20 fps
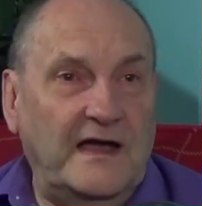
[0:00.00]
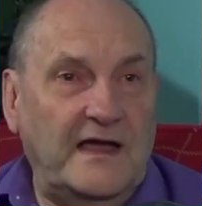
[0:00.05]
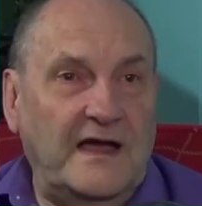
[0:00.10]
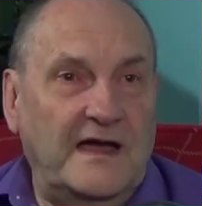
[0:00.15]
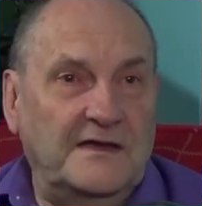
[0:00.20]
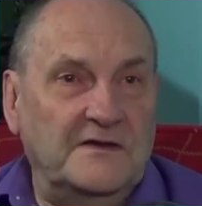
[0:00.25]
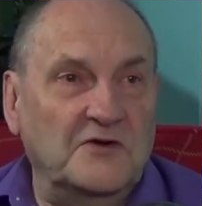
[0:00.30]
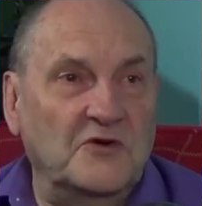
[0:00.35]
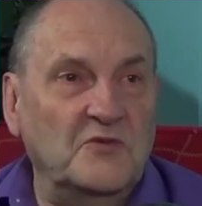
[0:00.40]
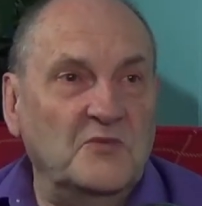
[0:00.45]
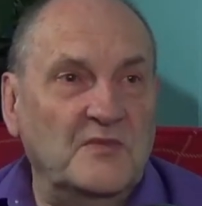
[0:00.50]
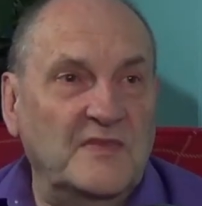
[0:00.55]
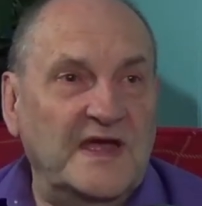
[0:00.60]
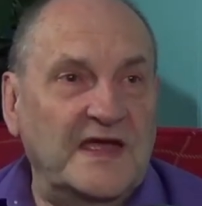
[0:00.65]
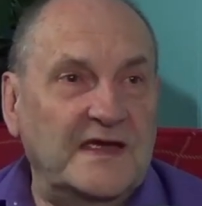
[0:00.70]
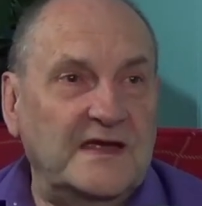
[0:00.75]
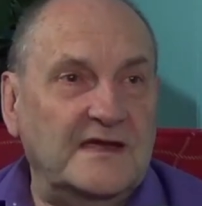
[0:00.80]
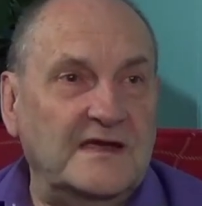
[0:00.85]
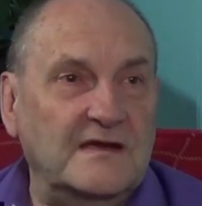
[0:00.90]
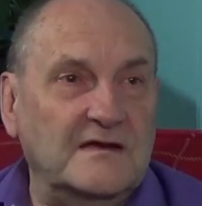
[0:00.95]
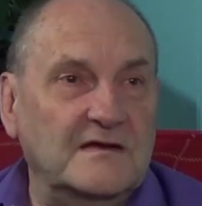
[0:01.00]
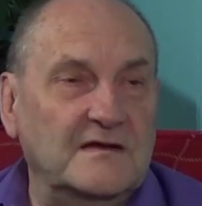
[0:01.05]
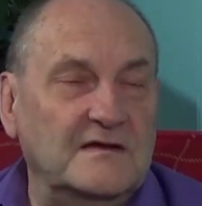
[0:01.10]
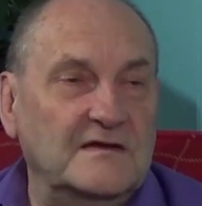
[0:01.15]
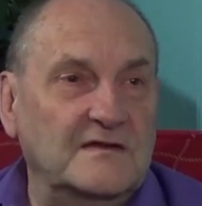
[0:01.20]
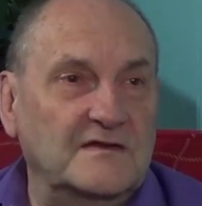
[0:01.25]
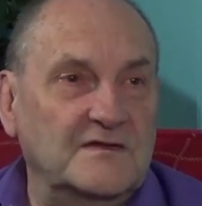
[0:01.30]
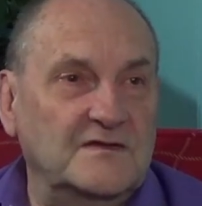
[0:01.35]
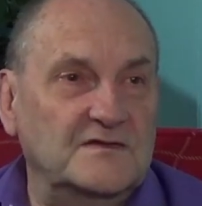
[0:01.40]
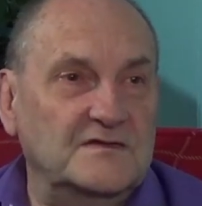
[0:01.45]
I don't make
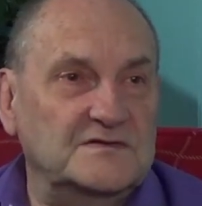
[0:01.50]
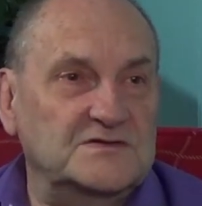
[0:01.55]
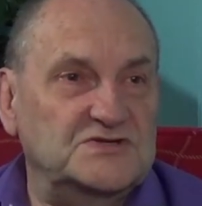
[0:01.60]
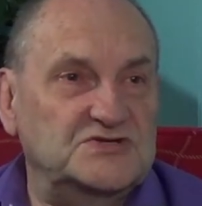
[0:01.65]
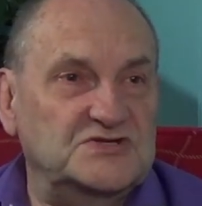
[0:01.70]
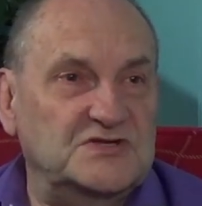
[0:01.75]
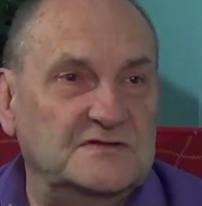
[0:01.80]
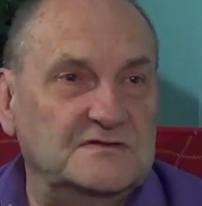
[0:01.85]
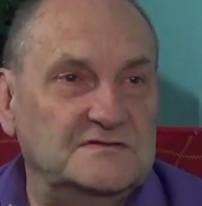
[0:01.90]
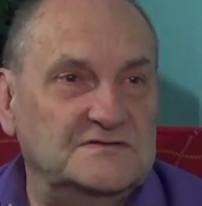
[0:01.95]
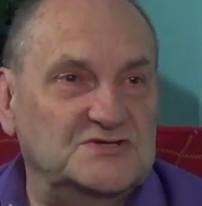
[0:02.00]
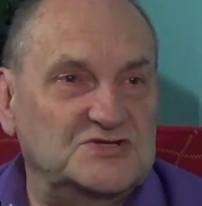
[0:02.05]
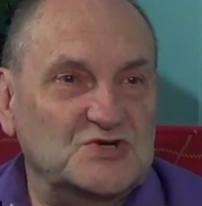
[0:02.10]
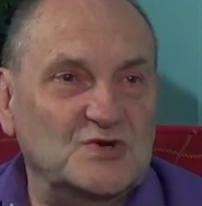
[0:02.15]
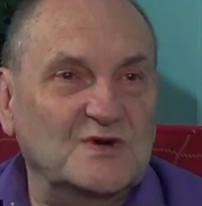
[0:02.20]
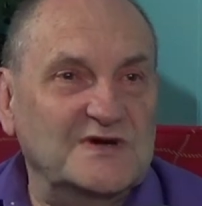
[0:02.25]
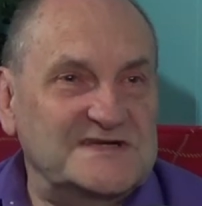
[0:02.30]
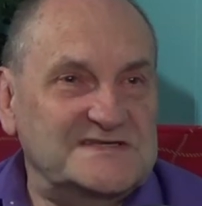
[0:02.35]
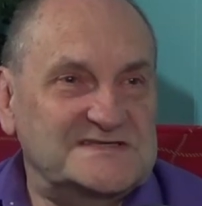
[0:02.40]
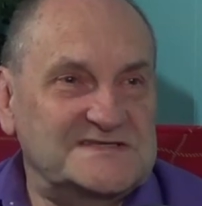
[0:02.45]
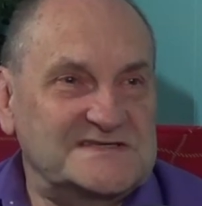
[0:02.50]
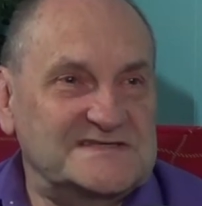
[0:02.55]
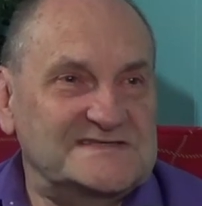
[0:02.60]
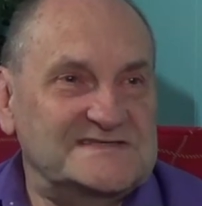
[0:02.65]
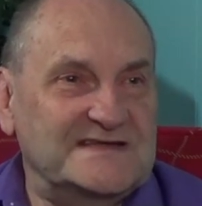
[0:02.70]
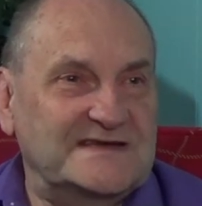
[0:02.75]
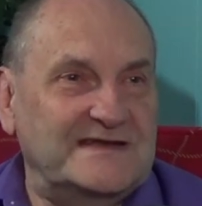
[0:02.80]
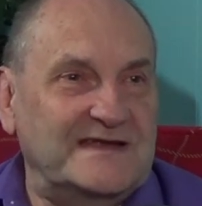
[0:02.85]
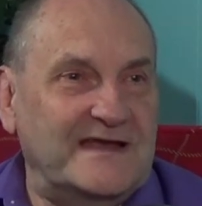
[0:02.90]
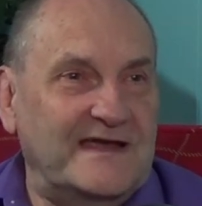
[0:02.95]
choices
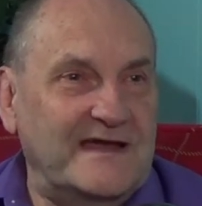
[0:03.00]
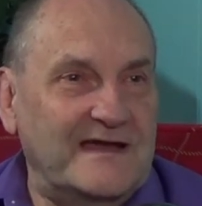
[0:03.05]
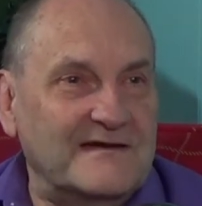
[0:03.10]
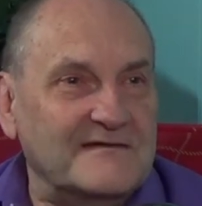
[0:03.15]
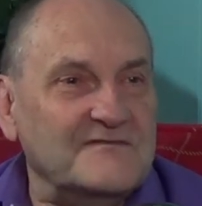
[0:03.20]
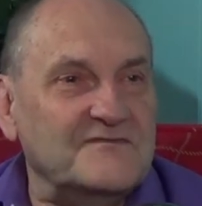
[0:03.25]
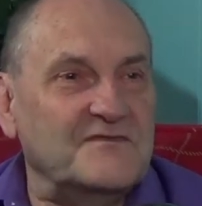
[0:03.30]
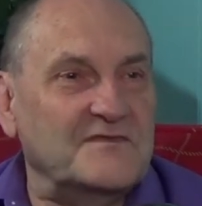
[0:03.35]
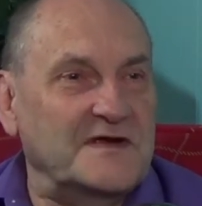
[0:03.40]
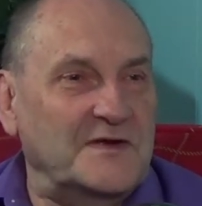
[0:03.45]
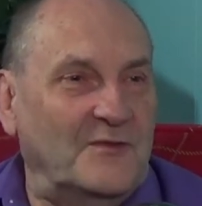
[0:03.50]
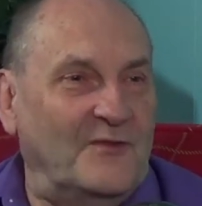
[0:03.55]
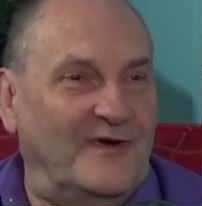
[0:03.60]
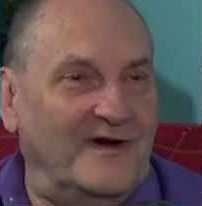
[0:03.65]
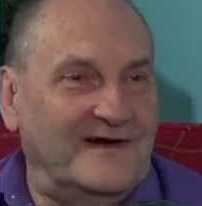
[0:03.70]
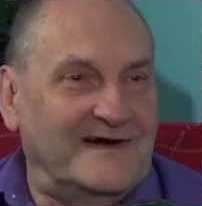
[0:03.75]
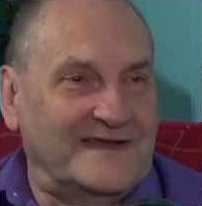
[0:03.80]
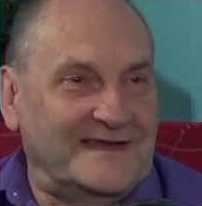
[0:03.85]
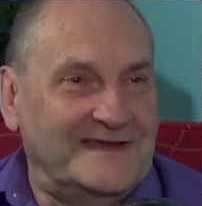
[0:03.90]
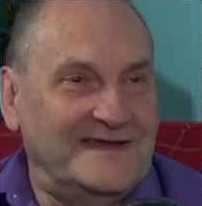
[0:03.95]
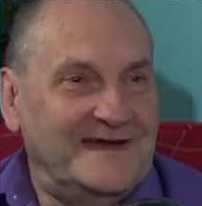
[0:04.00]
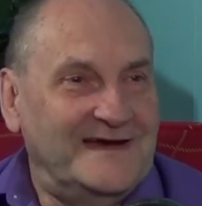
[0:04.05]
that everyone